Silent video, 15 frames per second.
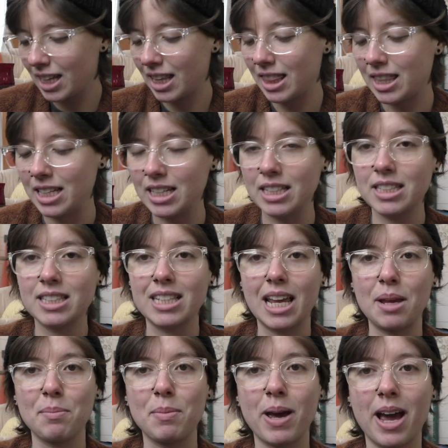the
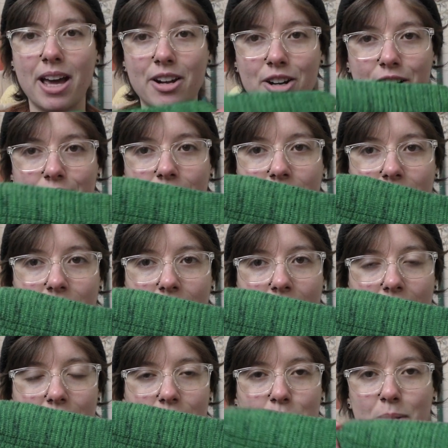same pattern
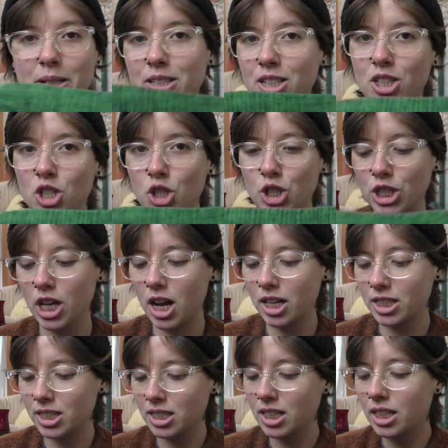as my sister's
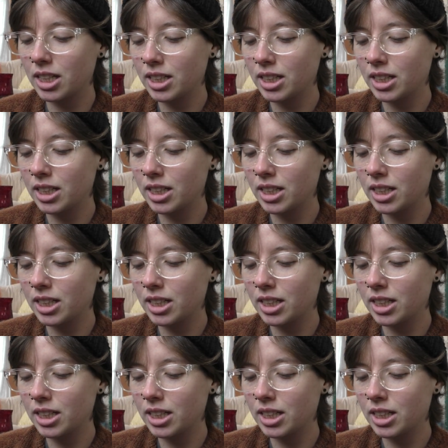socks.